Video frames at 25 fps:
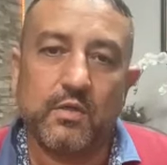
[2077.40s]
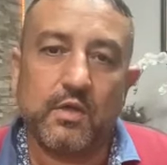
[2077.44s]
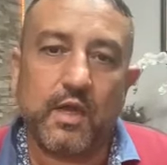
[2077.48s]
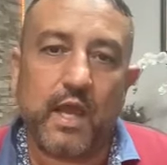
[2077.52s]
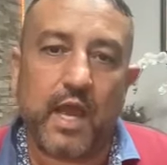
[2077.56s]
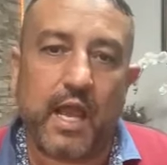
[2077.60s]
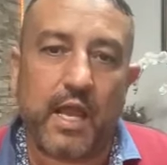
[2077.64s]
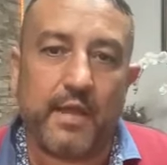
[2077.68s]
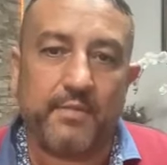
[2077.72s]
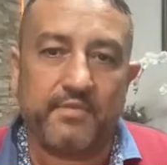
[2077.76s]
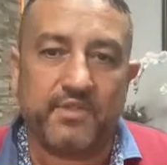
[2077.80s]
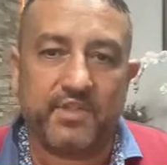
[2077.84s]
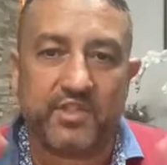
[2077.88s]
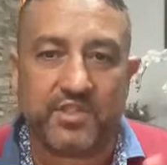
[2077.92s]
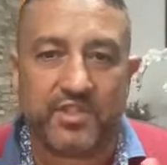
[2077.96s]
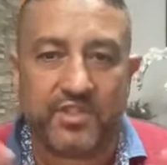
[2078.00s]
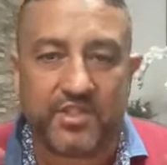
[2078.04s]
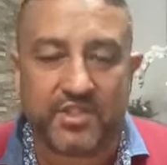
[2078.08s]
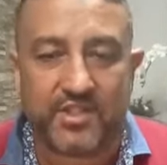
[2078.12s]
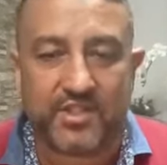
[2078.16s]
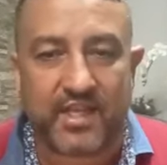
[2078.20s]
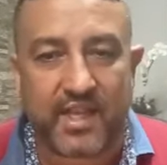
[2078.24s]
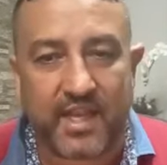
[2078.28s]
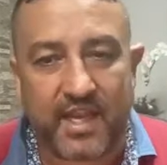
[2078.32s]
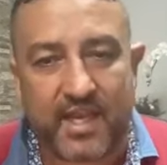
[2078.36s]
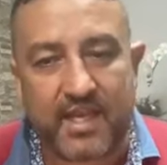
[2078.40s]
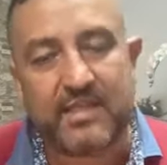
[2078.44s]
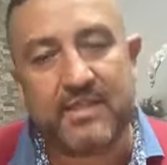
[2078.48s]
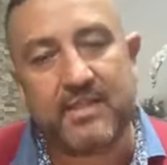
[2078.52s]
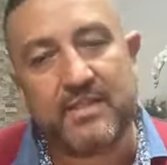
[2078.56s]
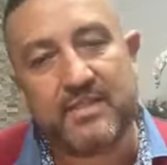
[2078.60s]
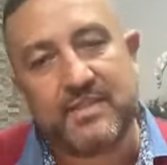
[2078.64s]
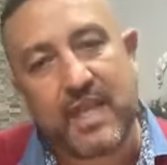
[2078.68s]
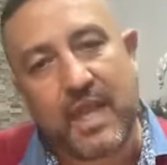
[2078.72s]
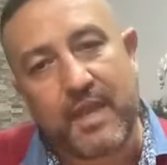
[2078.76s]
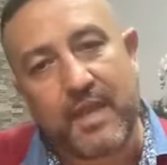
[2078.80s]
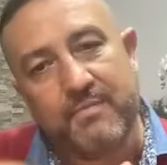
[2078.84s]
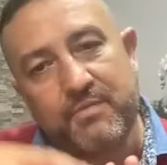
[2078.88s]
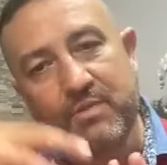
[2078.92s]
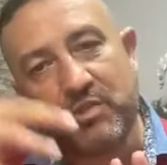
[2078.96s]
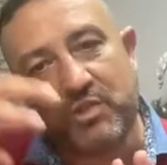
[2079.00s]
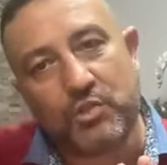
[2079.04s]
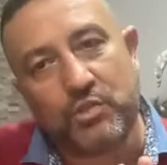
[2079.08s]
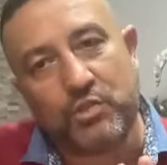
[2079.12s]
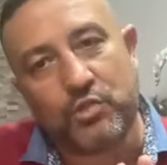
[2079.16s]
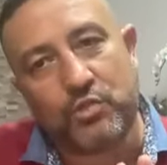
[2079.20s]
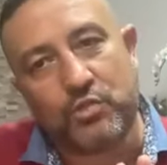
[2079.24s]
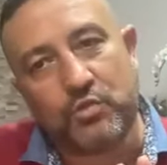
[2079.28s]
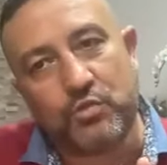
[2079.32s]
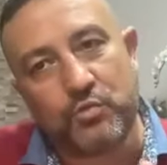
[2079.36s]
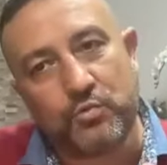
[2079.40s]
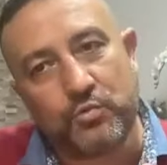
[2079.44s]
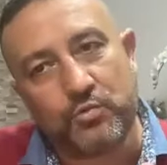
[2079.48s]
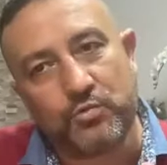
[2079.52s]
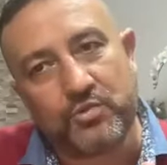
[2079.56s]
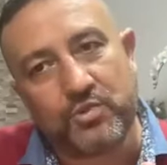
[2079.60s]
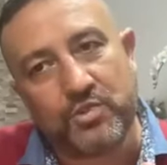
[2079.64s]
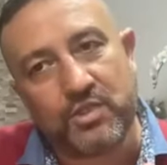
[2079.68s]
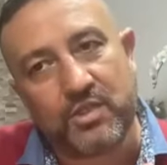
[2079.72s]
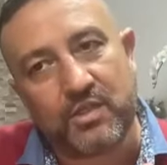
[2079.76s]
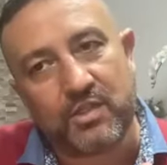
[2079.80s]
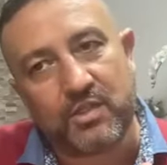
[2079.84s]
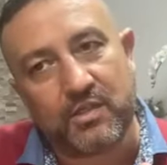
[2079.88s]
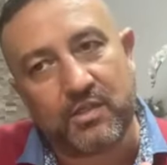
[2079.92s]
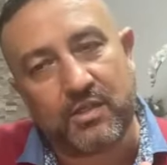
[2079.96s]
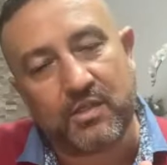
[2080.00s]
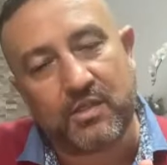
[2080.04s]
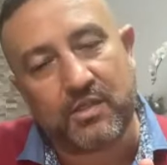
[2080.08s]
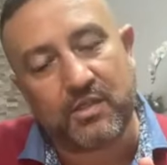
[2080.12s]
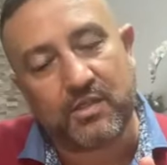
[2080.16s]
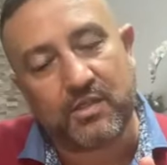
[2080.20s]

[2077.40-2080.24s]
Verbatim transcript: I'm just saying that I'm using